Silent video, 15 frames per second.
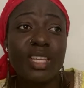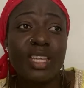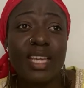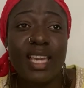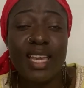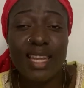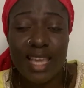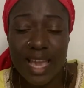
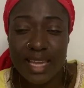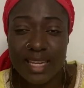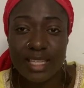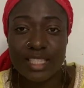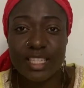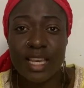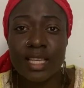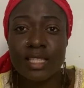In
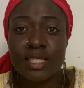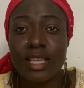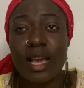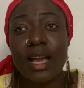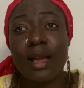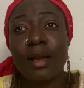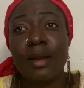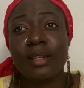NHS,
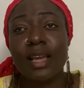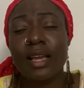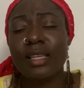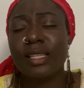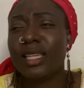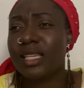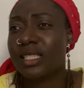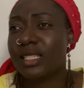
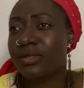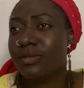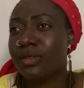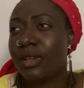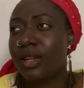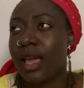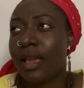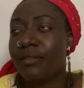there's
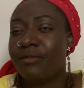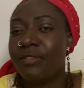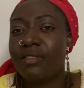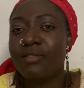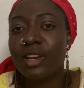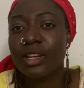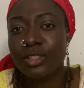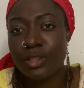like
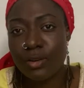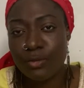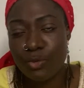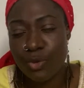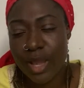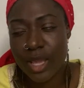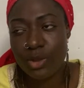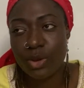variety of
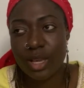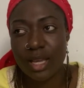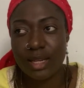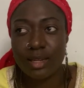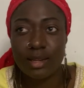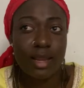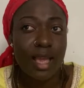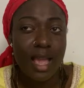where you
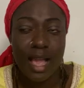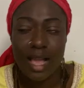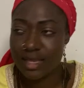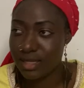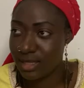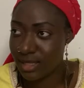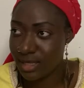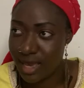can
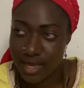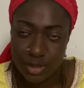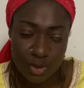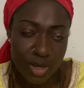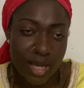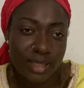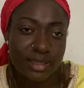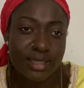access. You
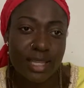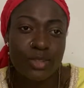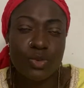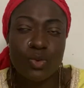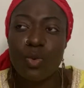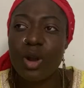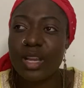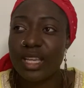can decide to
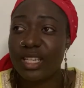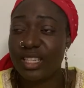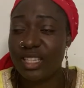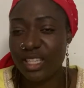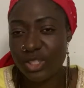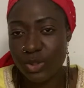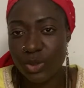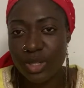work in
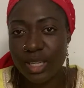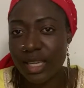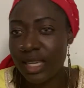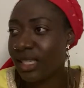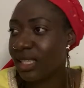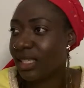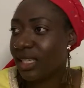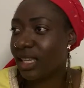this
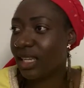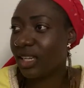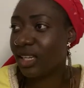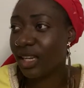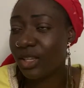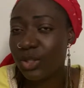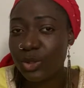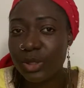unit, in
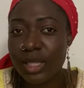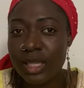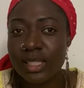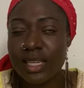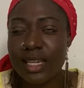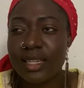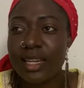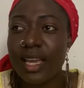another unit,
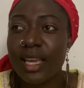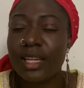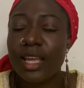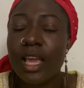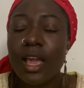and then